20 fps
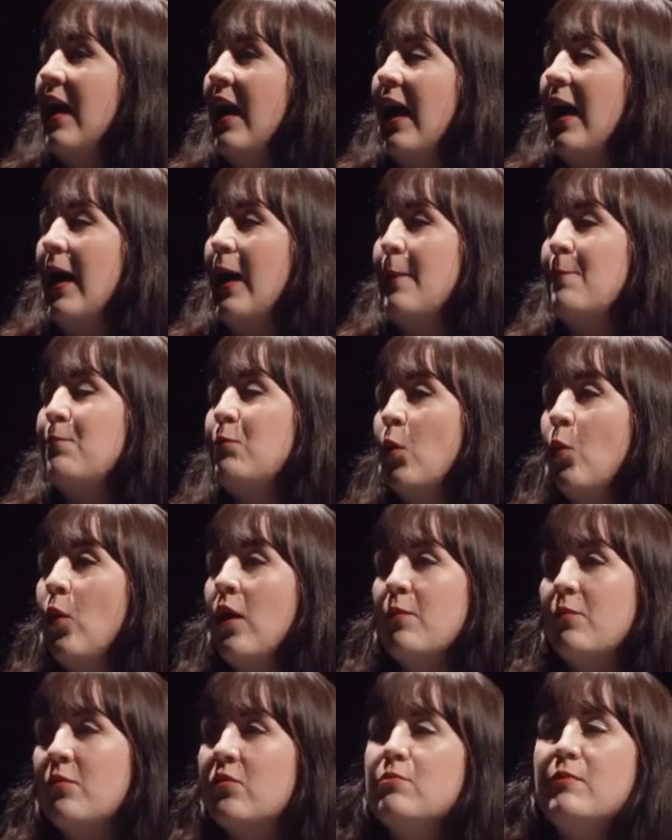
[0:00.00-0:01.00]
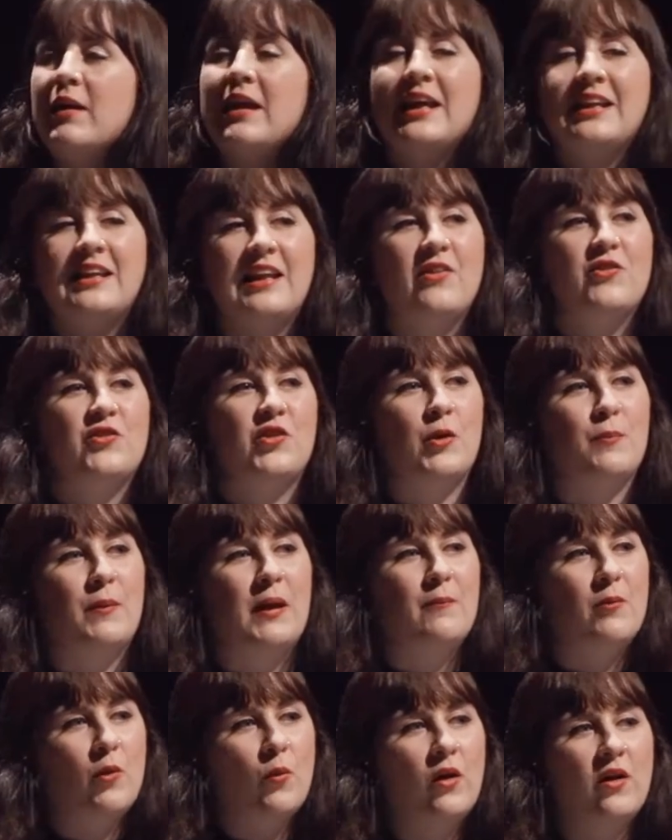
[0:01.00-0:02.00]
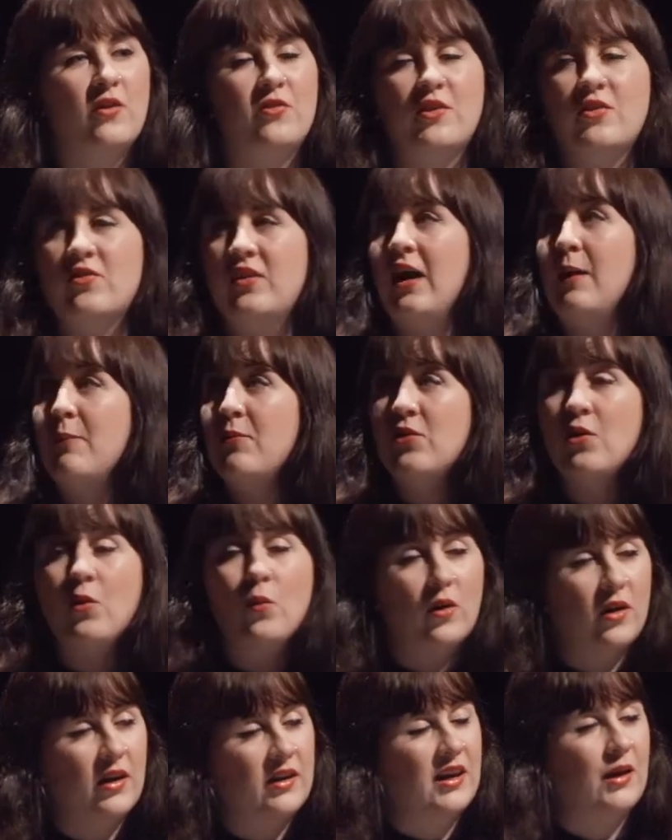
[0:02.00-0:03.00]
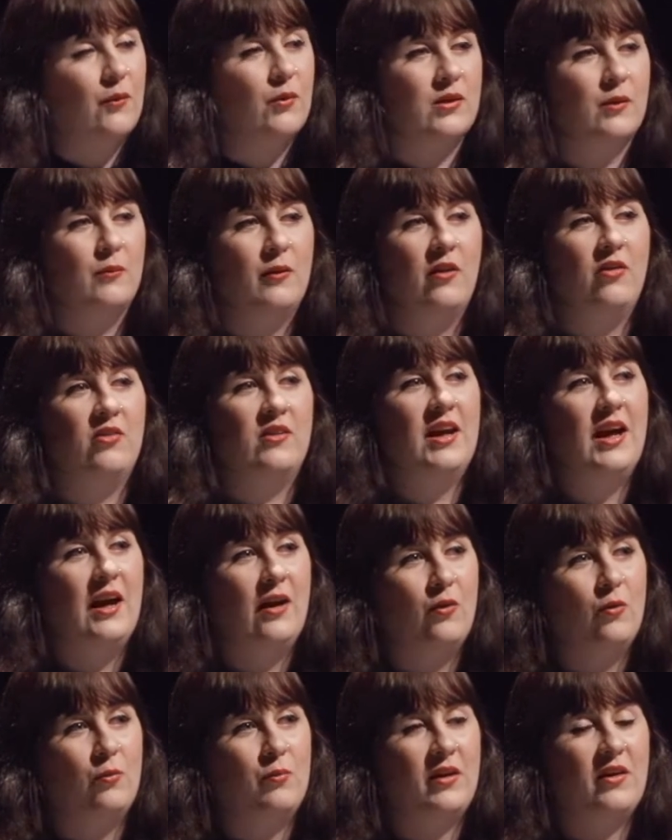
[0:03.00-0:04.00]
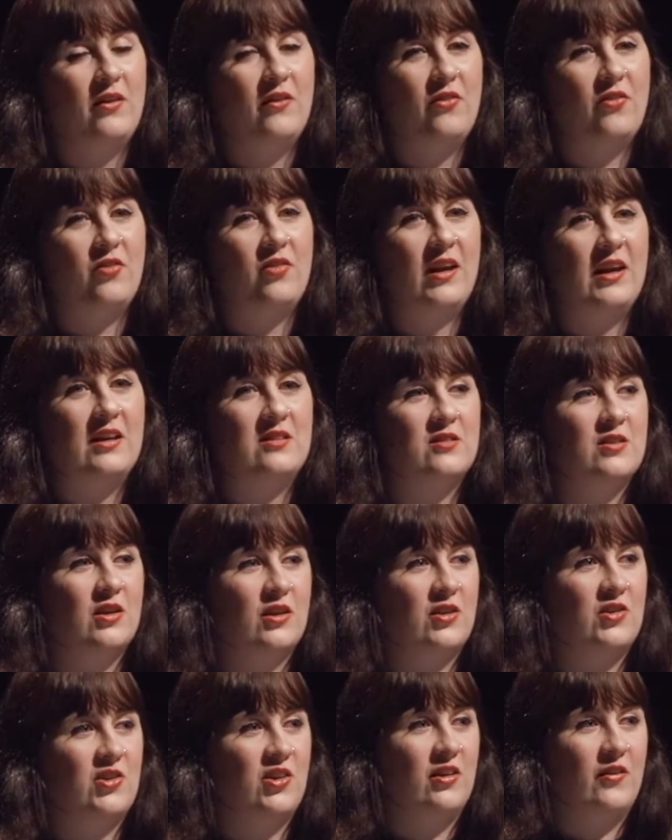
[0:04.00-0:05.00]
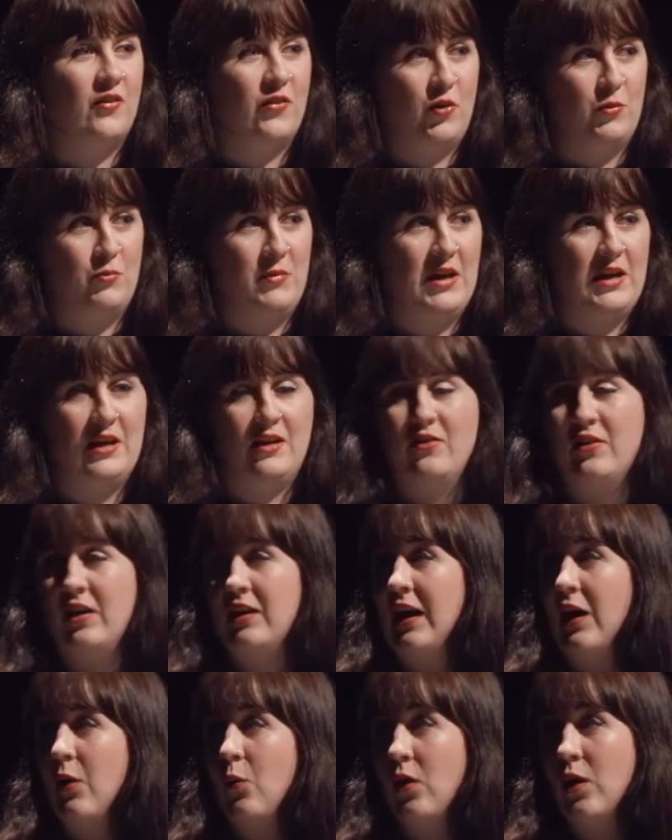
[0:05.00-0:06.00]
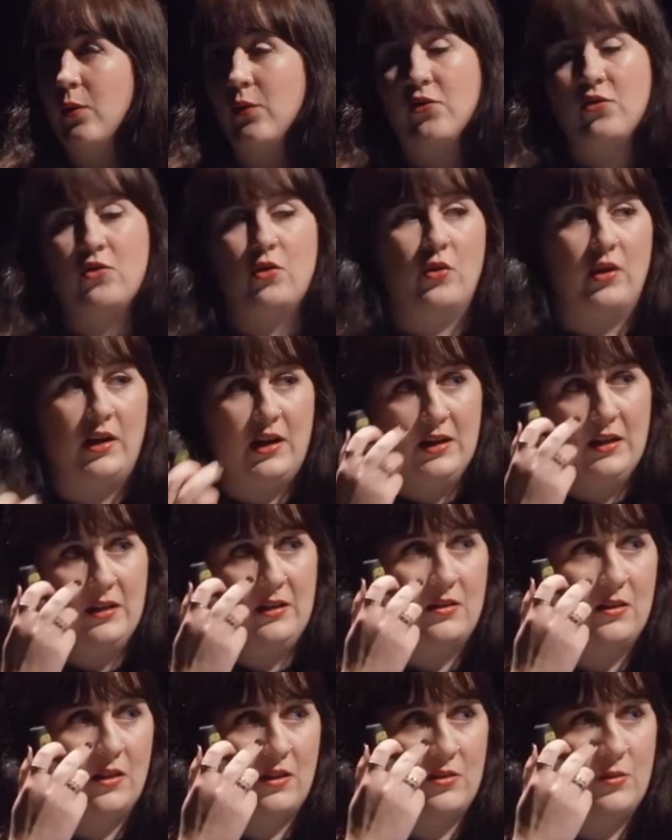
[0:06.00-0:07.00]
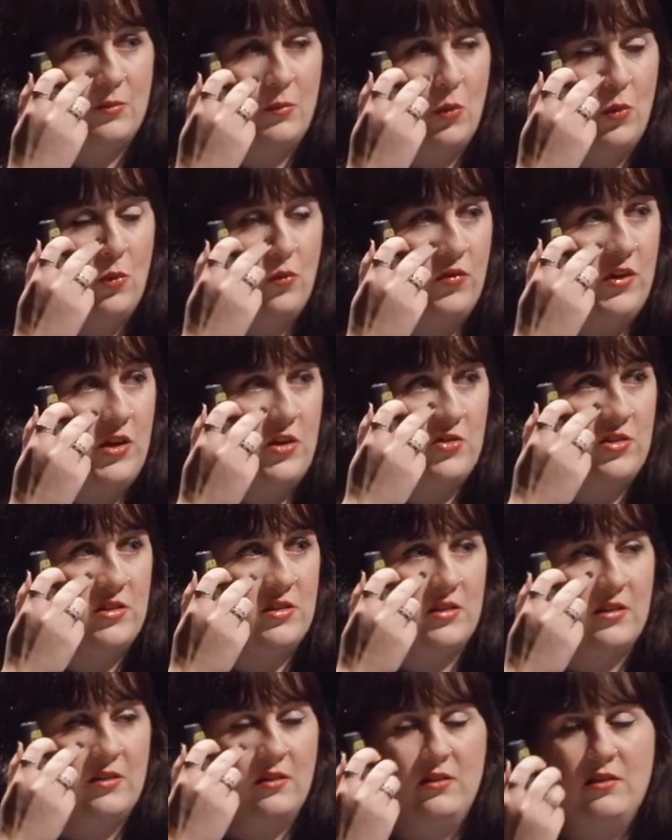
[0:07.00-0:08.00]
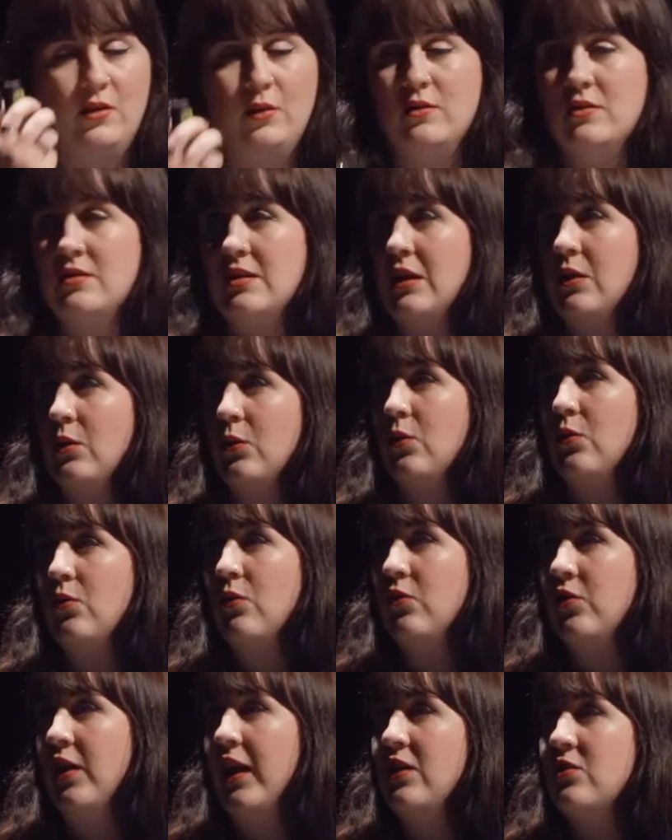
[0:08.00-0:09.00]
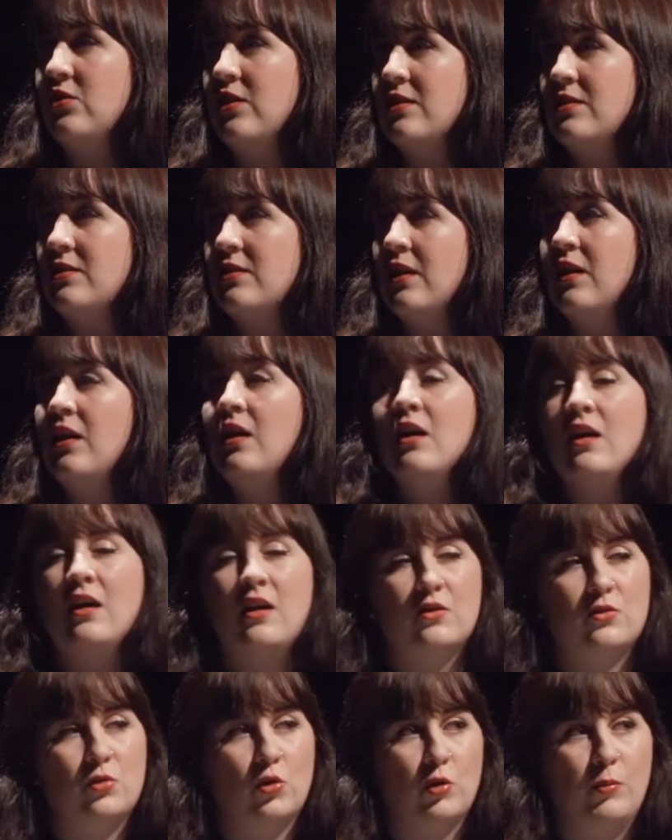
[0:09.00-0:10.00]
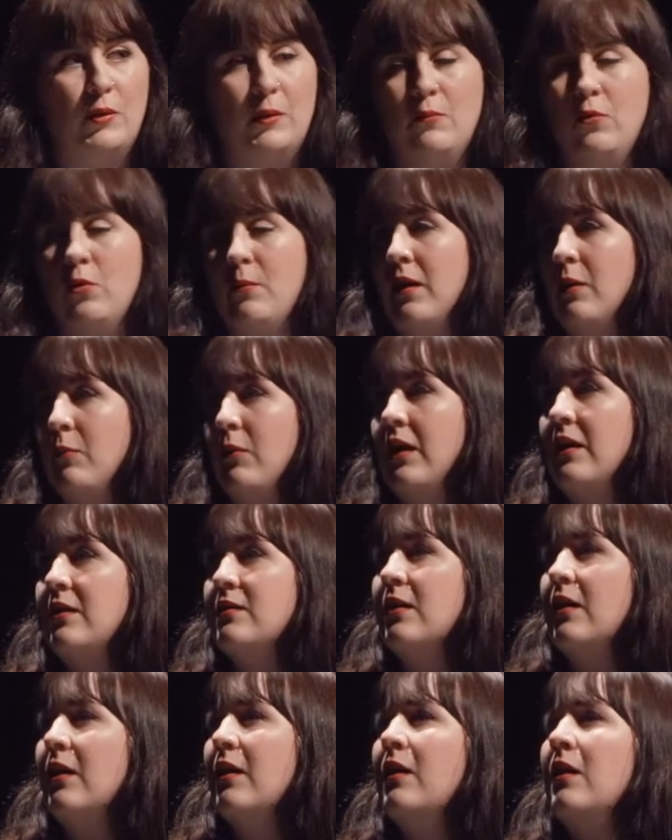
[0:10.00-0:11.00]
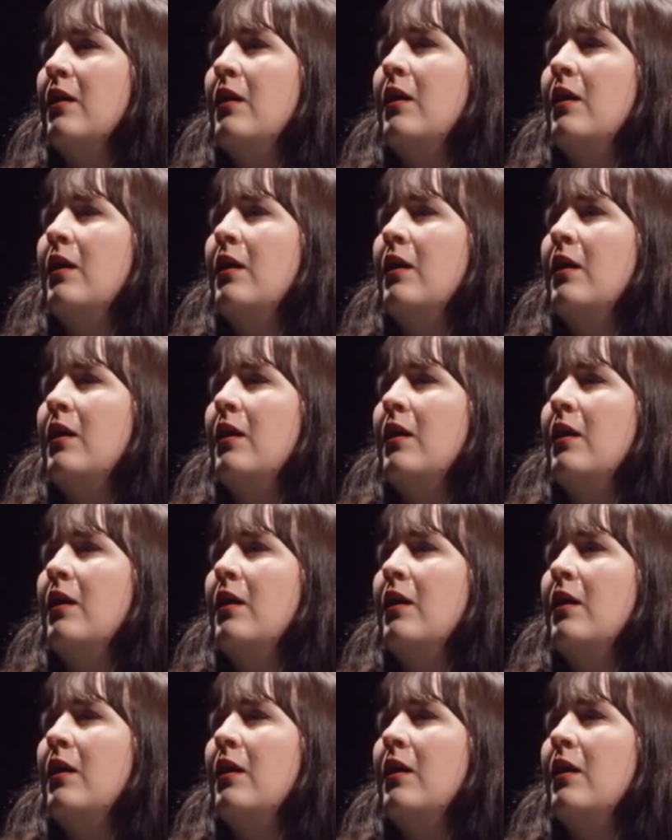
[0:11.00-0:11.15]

But what meeting these two people was, because I'm still working with them both now because they took a chance on me, because I now work with Scott in a small futures consultancy called Changeist. I'll talk a bit more about them later.